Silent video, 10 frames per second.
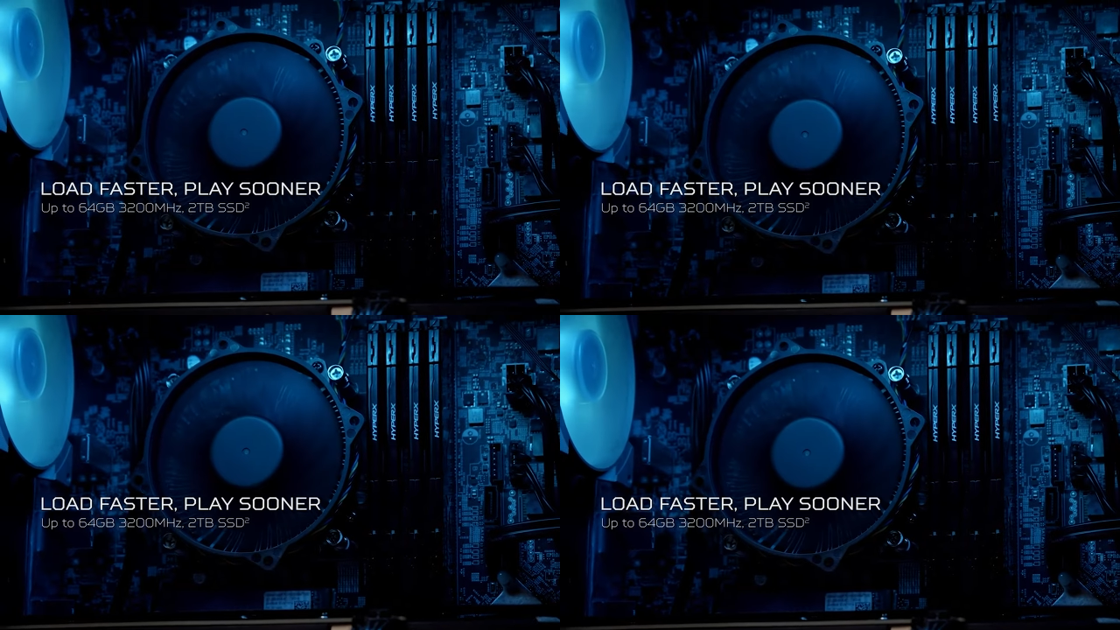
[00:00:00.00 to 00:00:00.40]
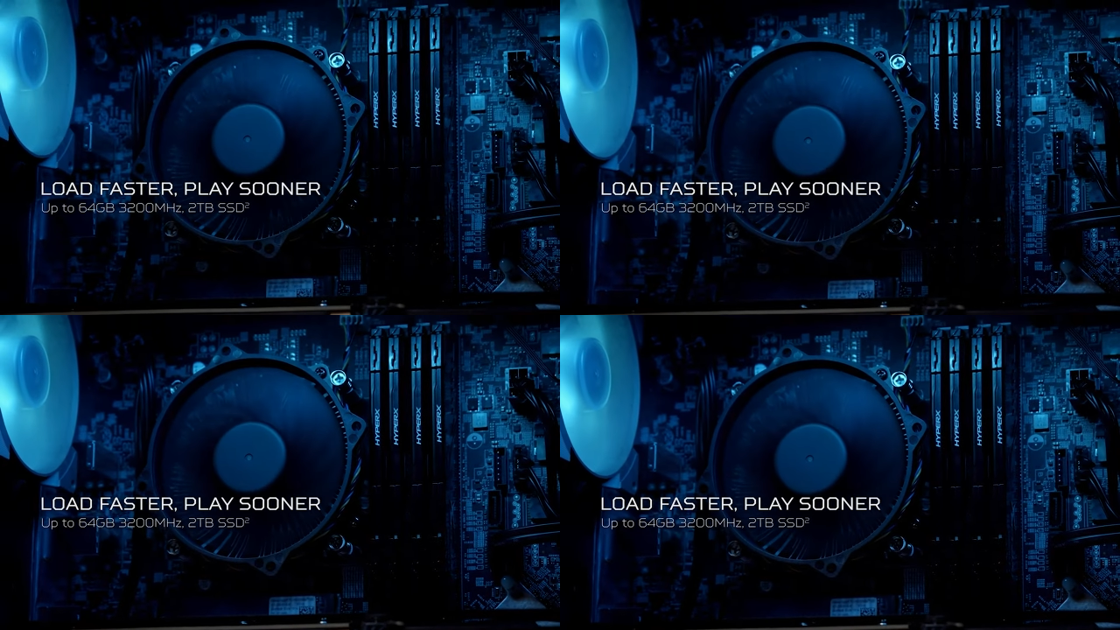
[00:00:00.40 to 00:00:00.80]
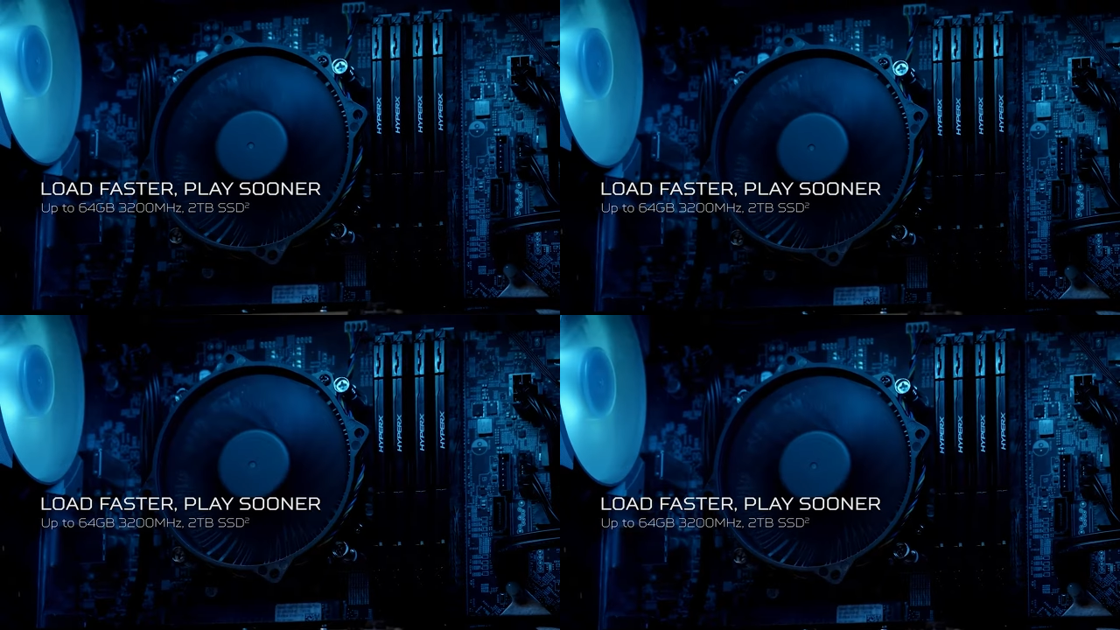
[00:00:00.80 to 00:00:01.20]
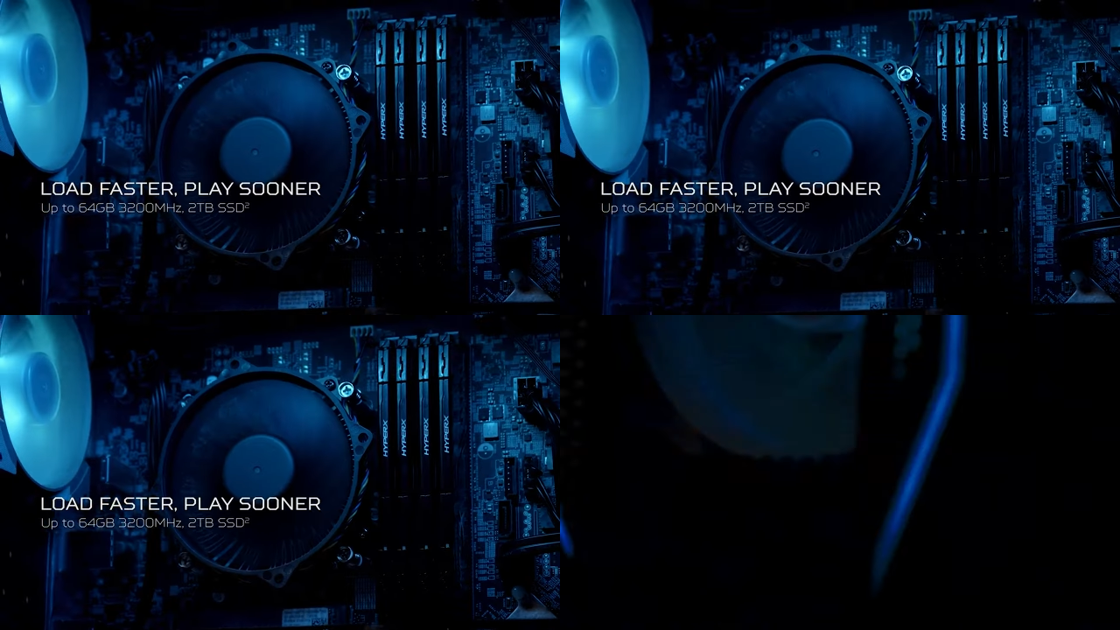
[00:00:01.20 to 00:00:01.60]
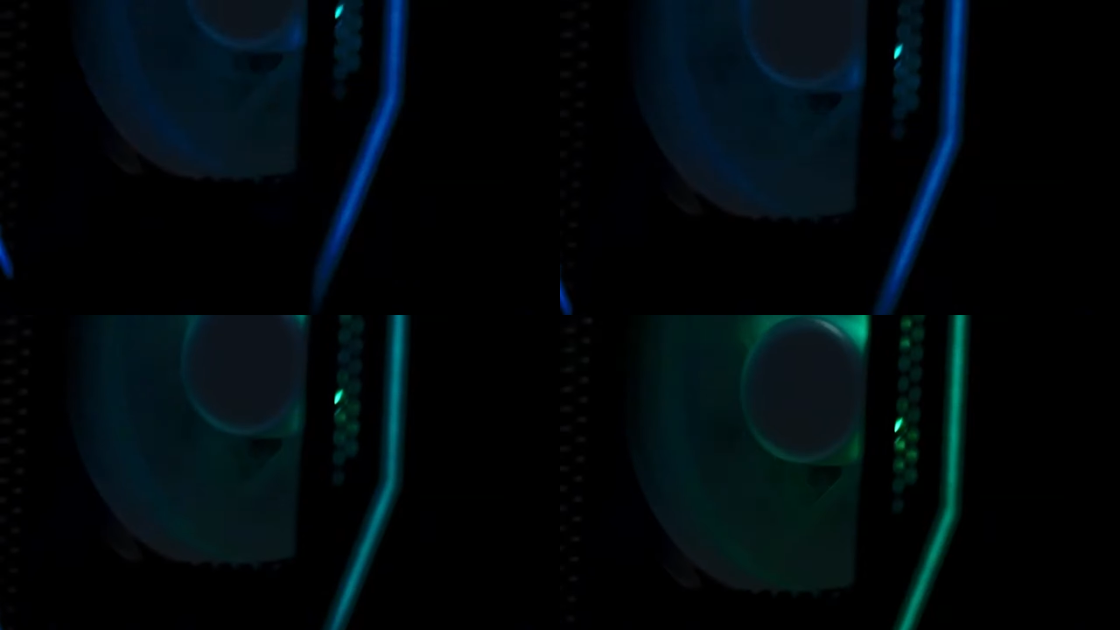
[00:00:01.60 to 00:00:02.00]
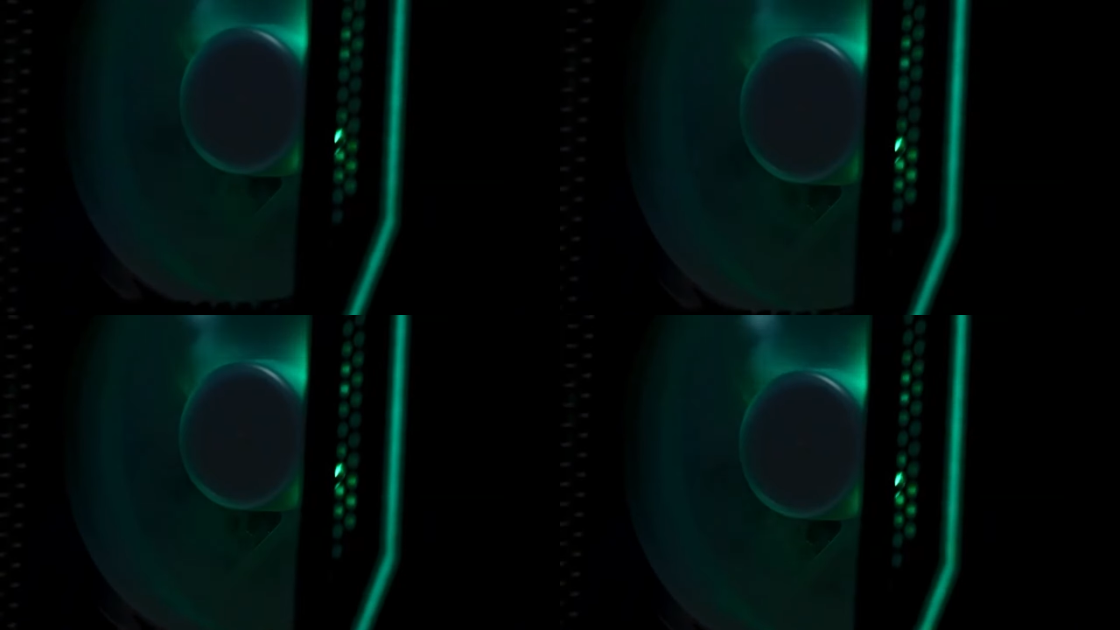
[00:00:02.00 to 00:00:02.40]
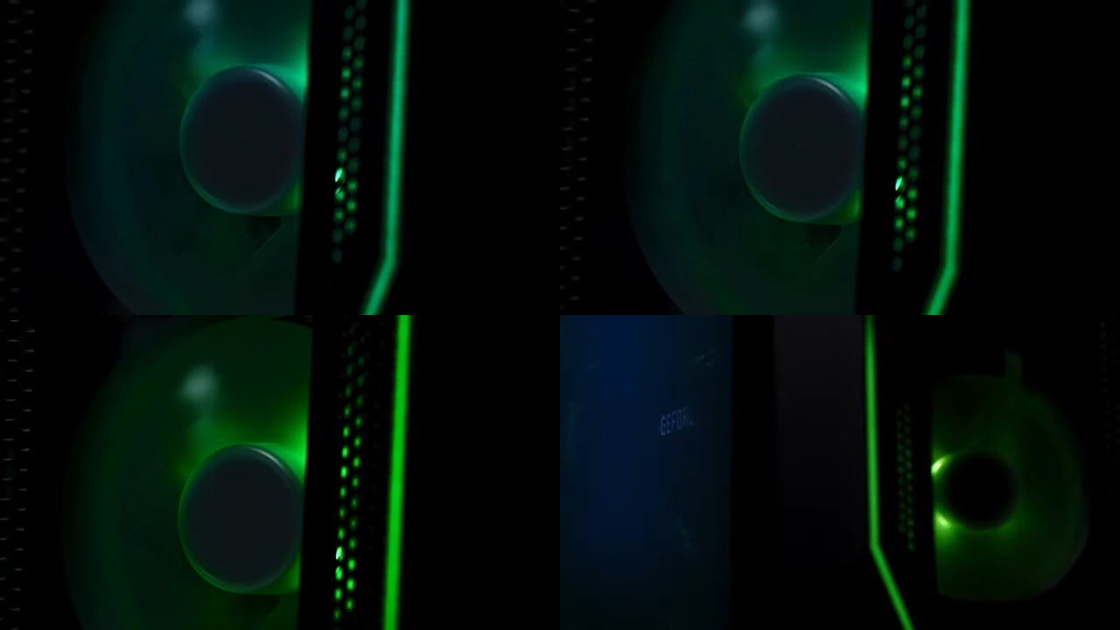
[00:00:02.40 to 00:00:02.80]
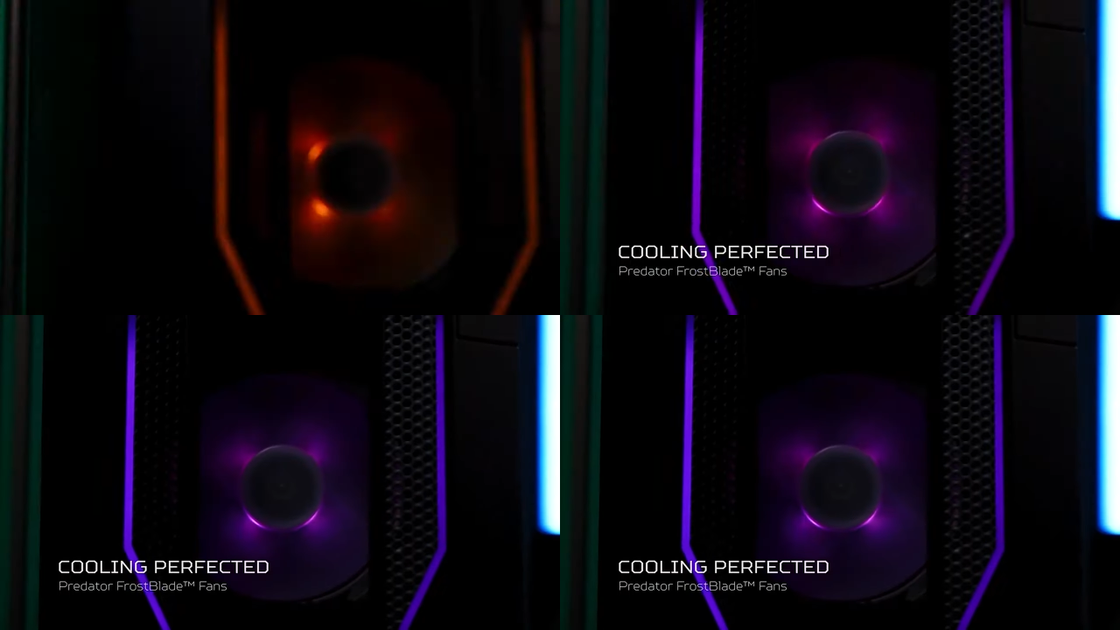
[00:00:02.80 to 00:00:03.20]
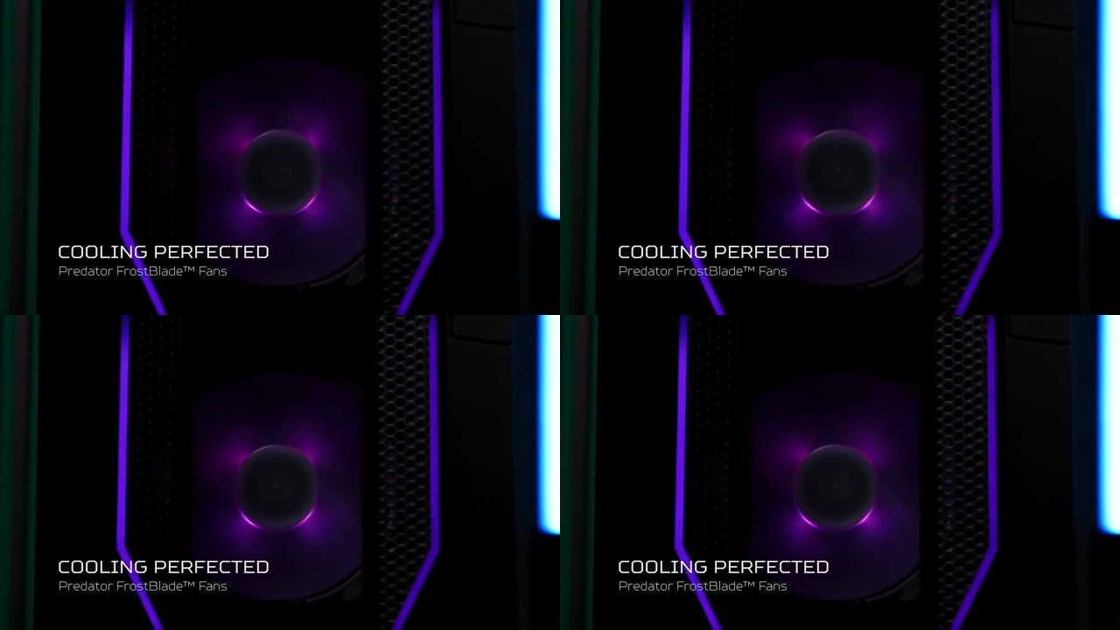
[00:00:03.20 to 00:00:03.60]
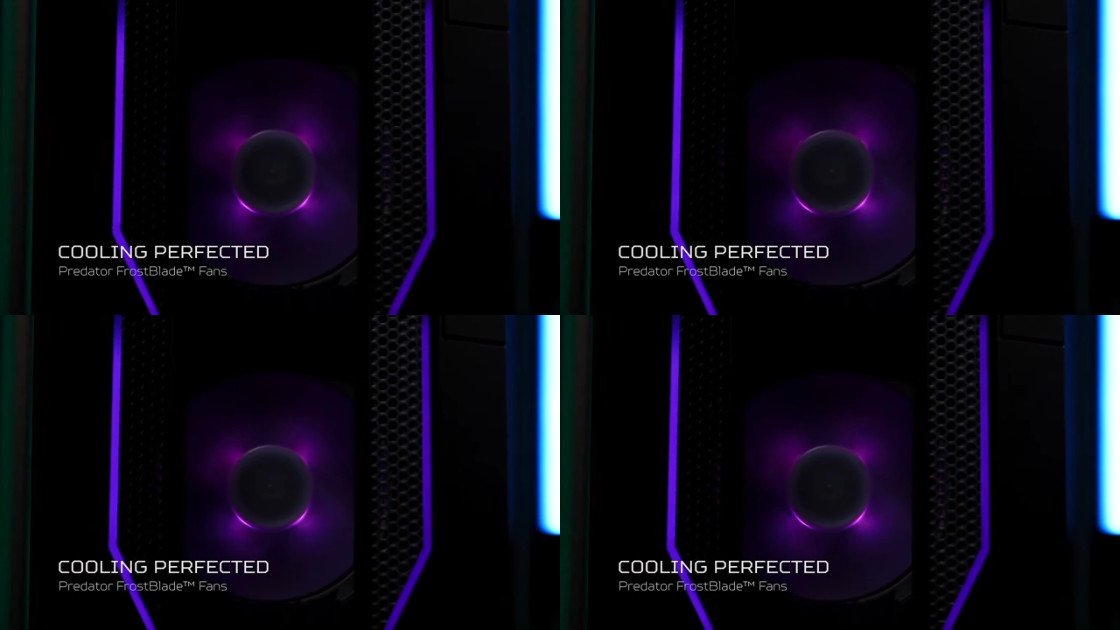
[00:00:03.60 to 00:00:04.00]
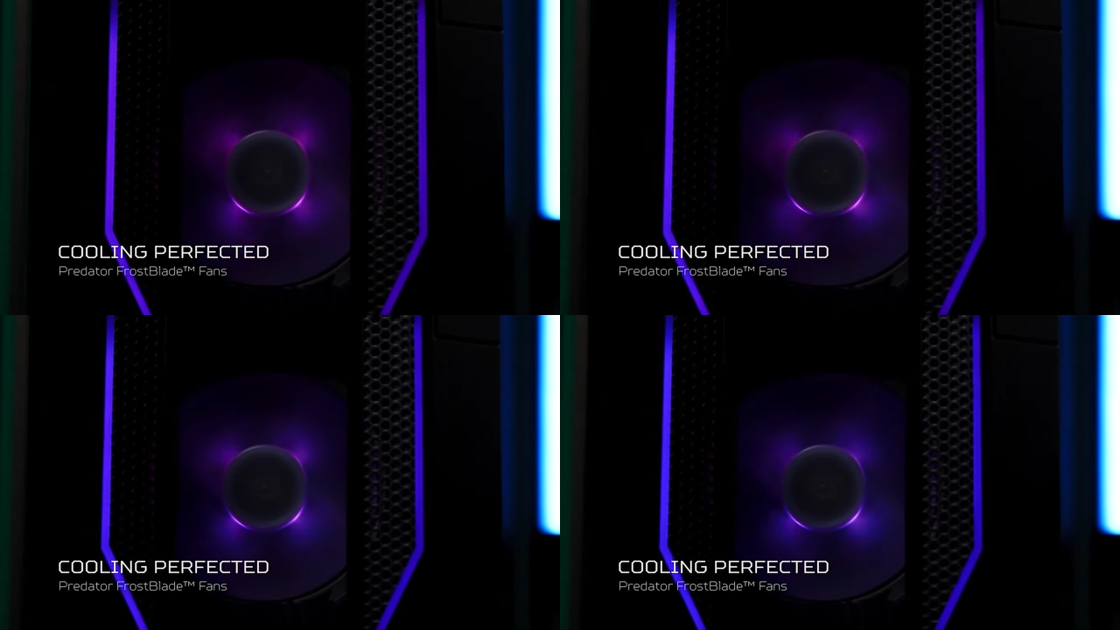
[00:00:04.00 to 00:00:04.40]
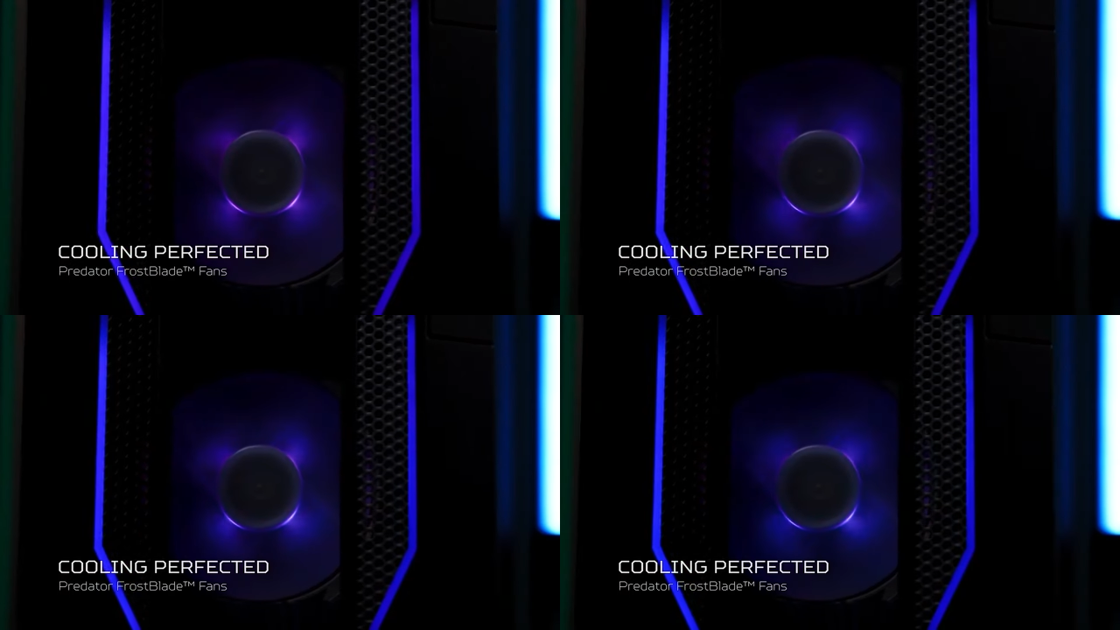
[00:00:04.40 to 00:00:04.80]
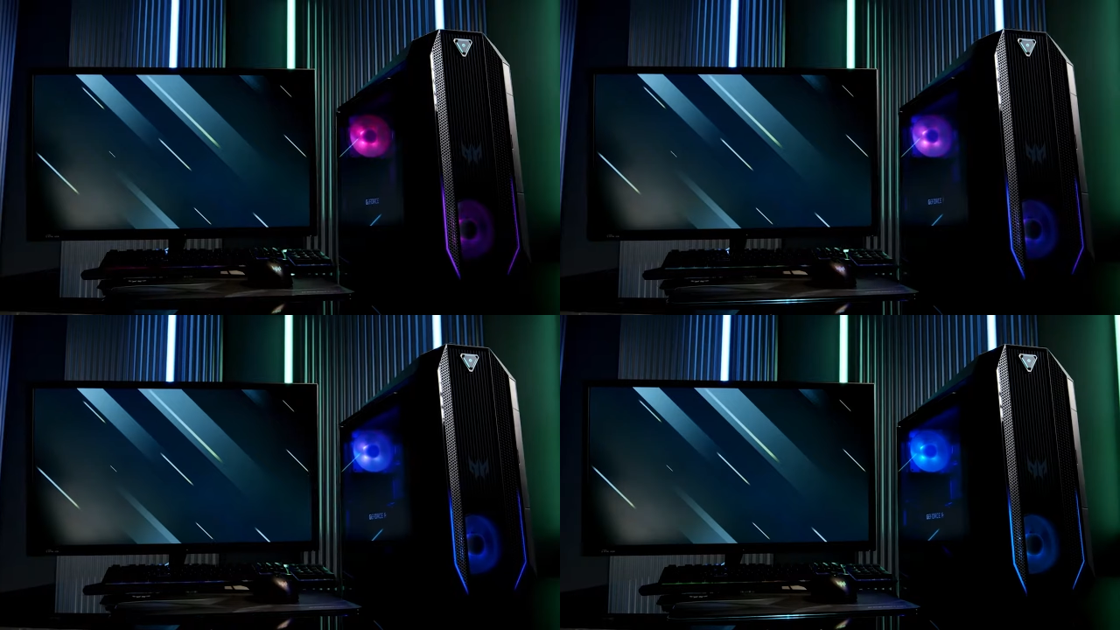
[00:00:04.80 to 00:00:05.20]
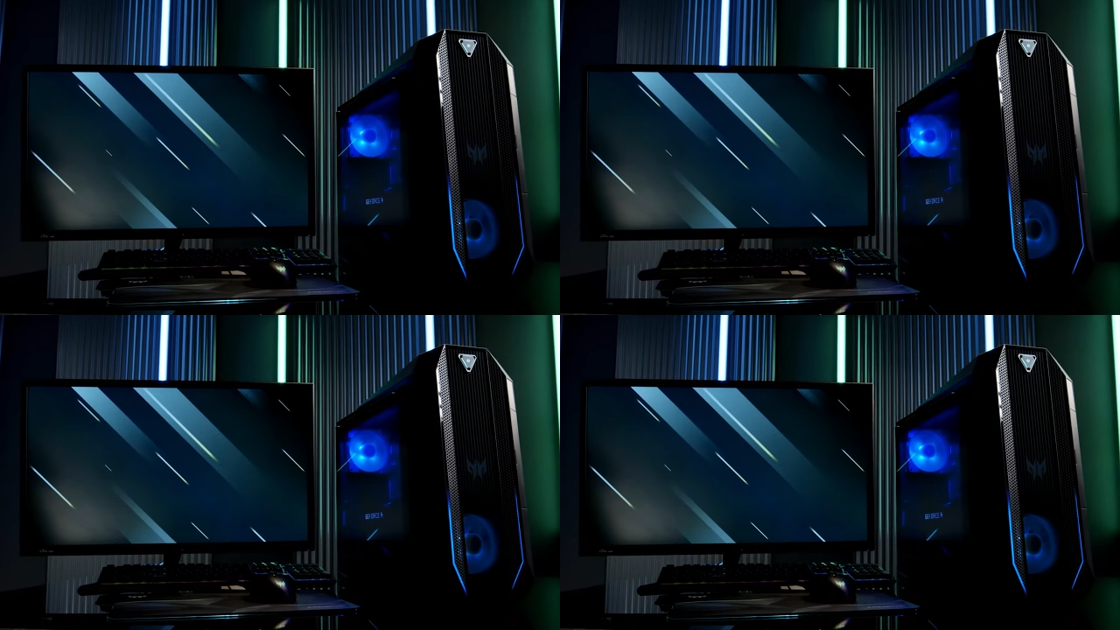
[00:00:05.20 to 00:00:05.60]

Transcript: (no speaker visible)